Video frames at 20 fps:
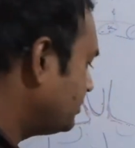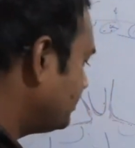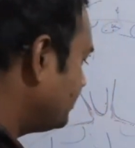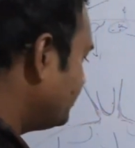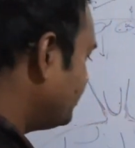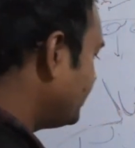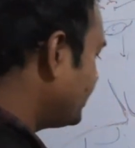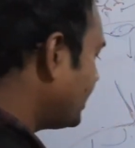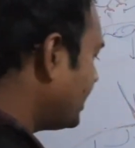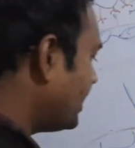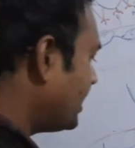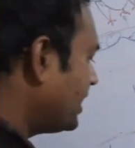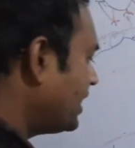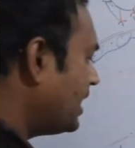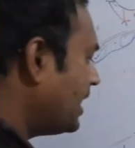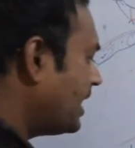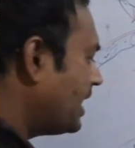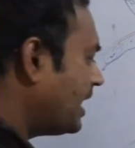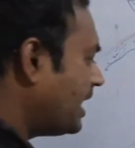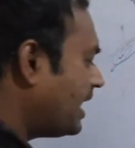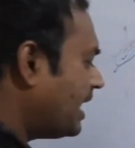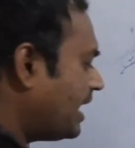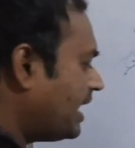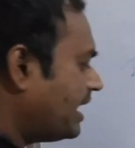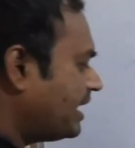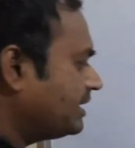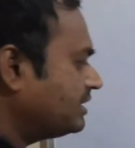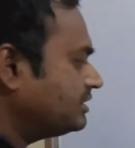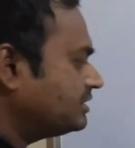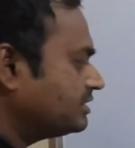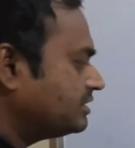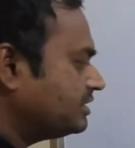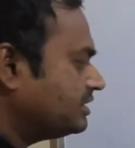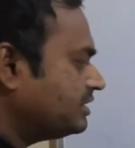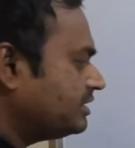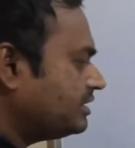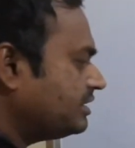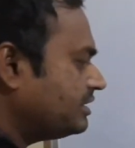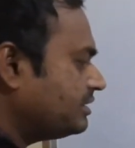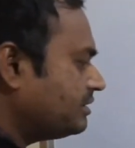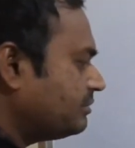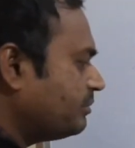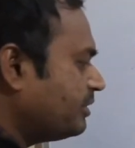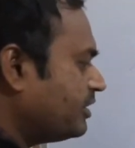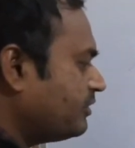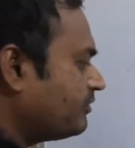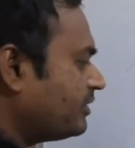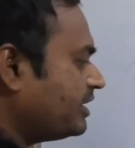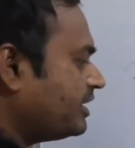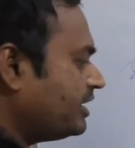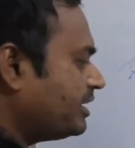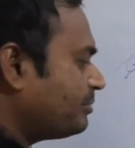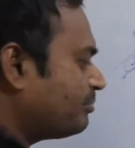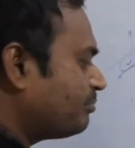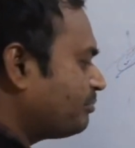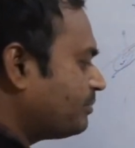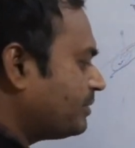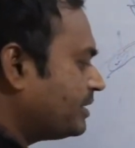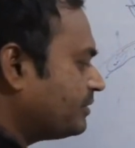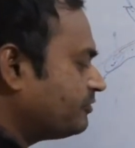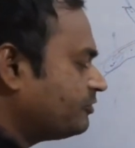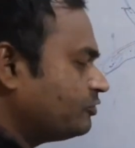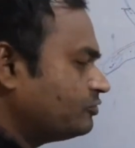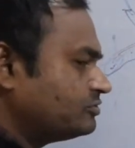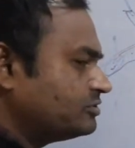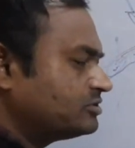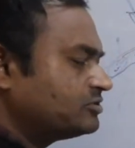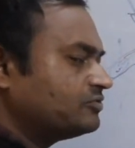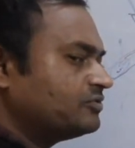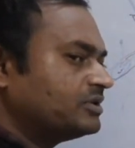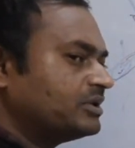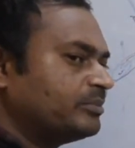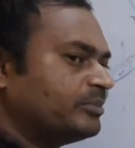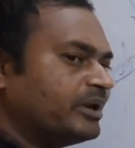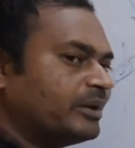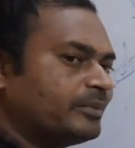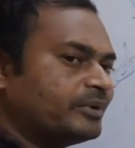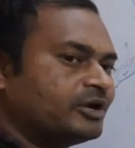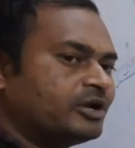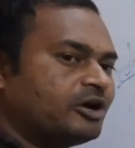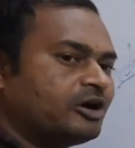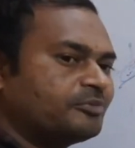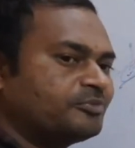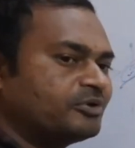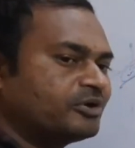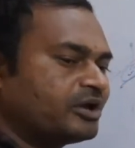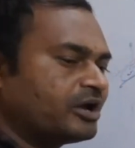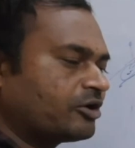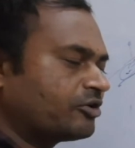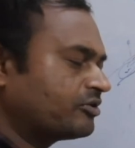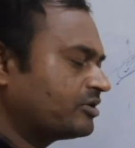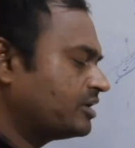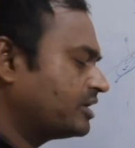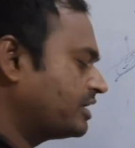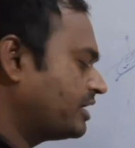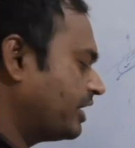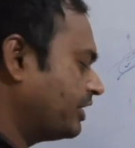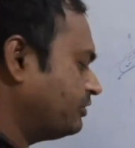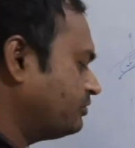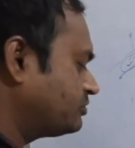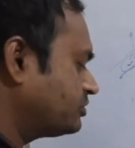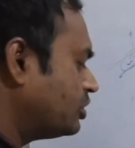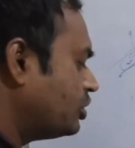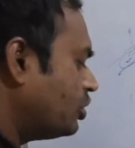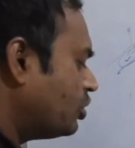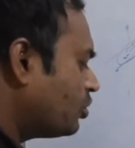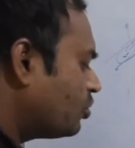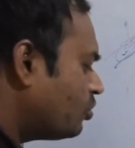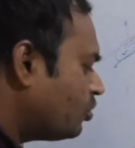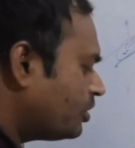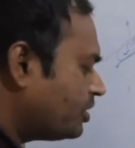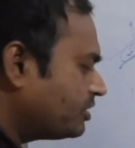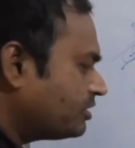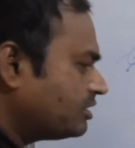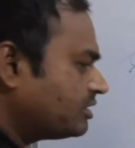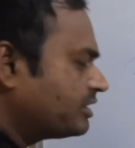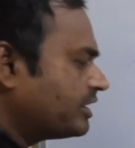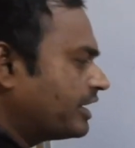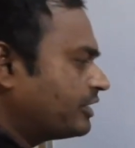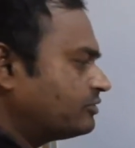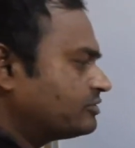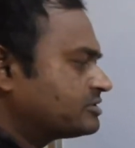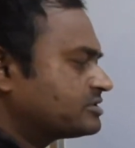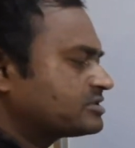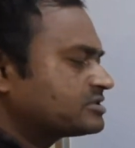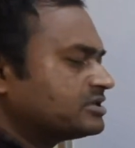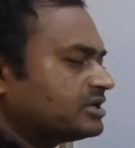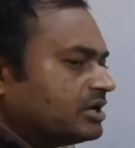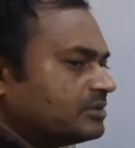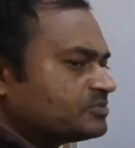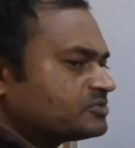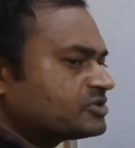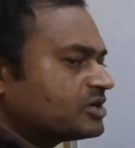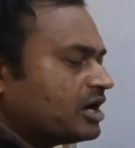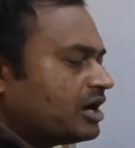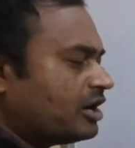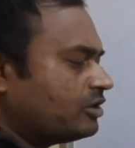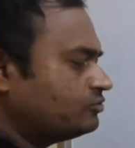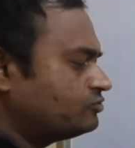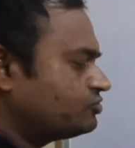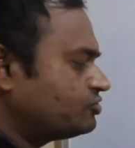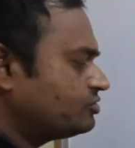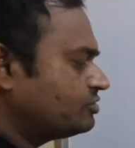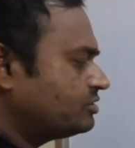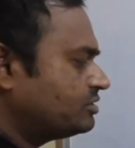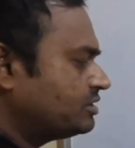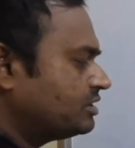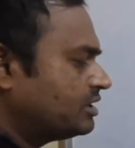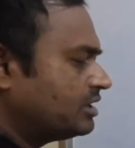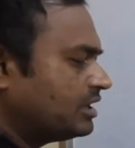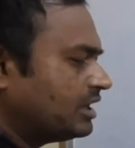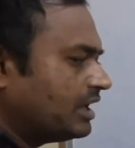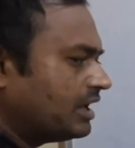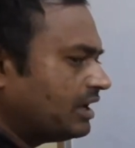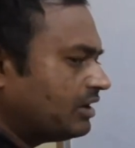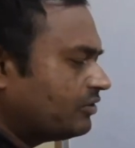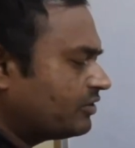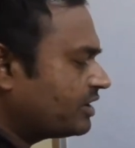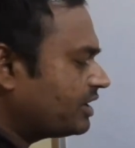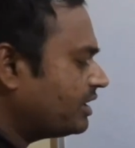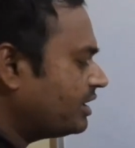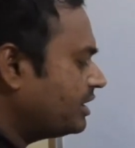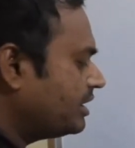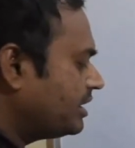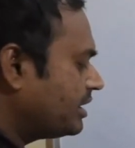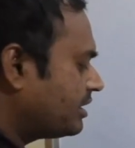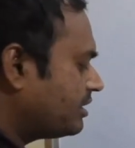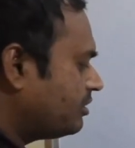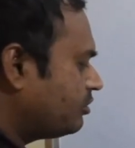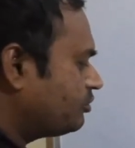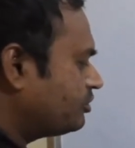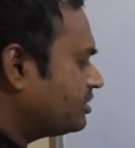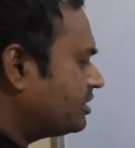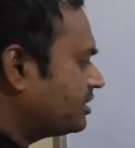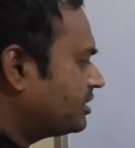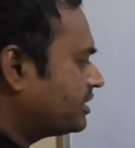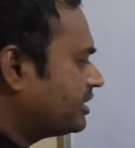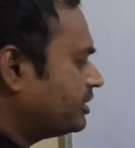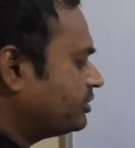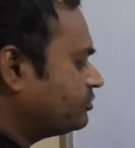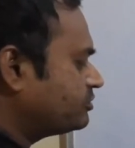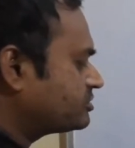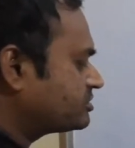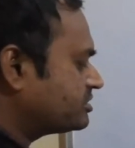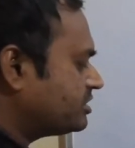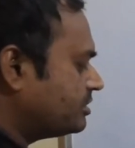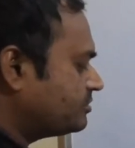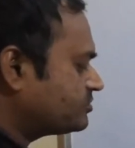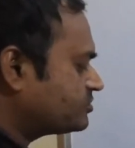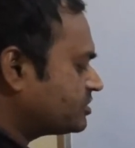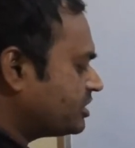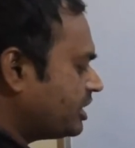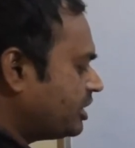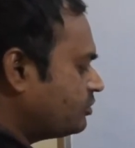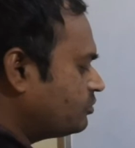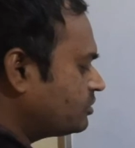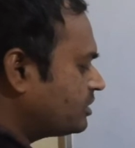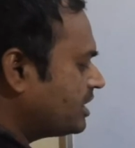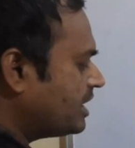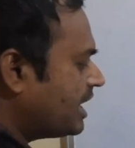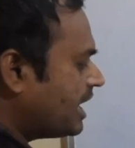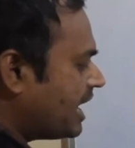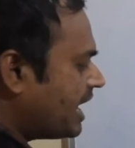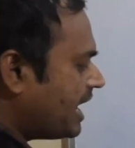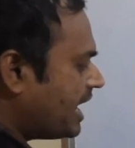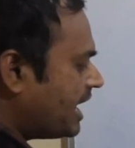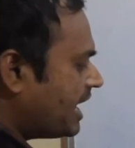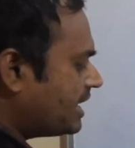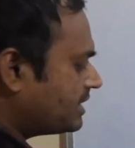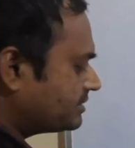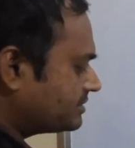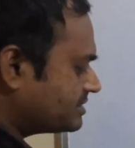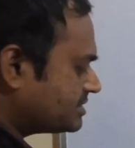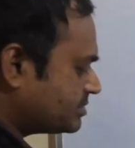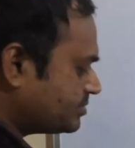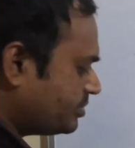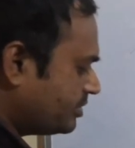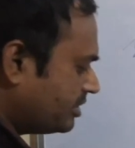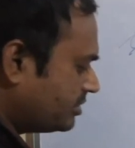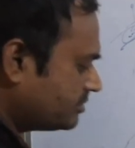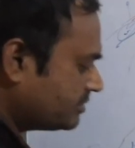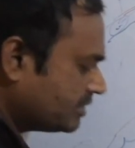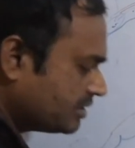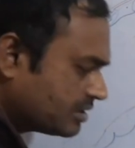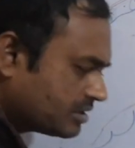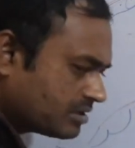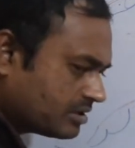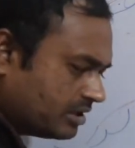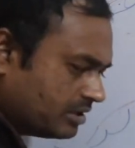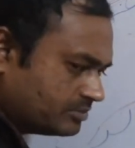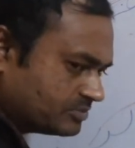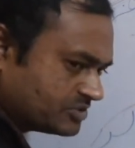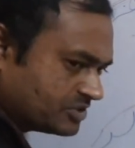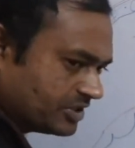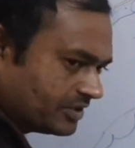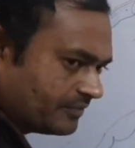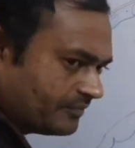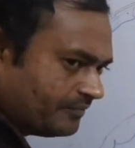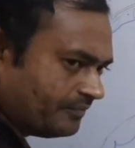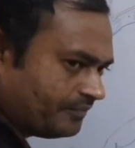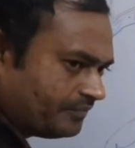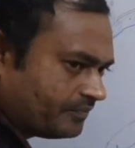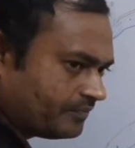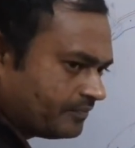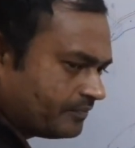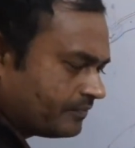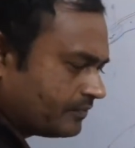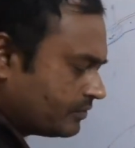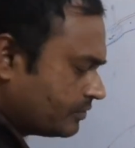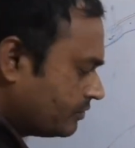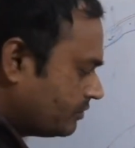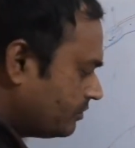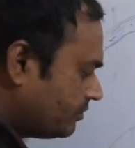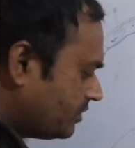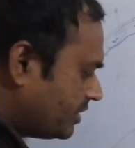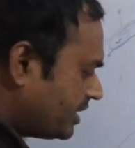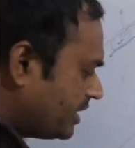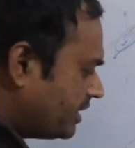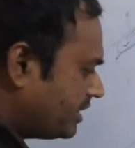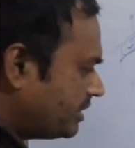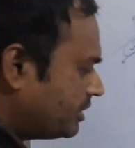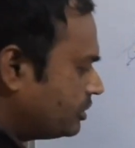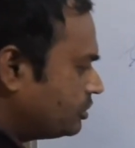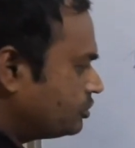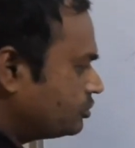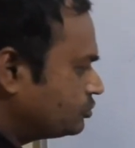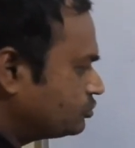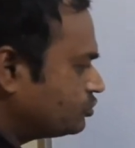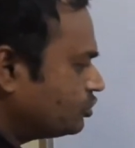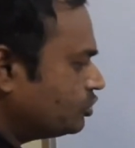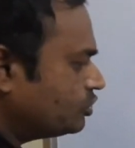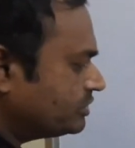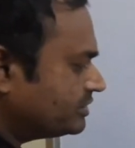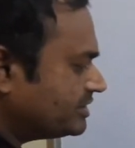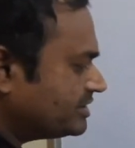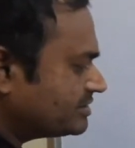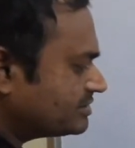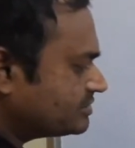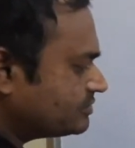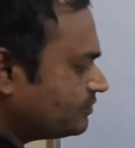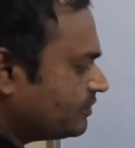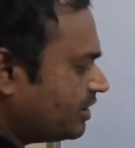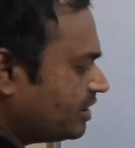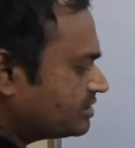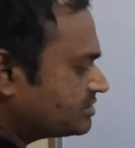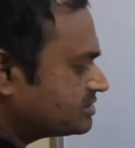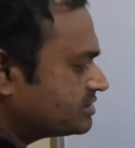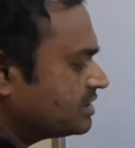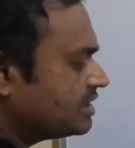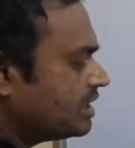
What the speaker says: Okay, and meanwhile it fuses with the membrane of the cortical granules. Cortical granules comes out. Okay, cortical granules comes out and the sperm comes in. Okay, so this was